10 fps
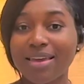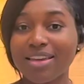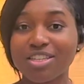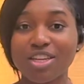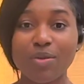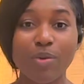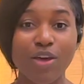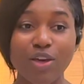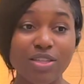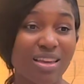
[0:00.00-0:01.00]
kitchen
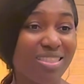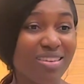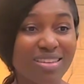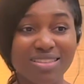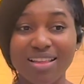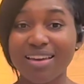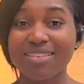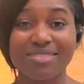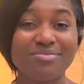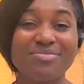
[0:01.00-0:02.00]
because I think it's like
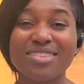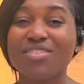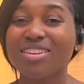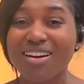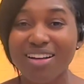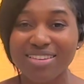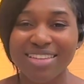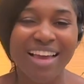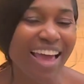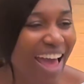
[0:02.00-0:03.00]

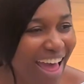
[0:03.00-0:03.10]
$70.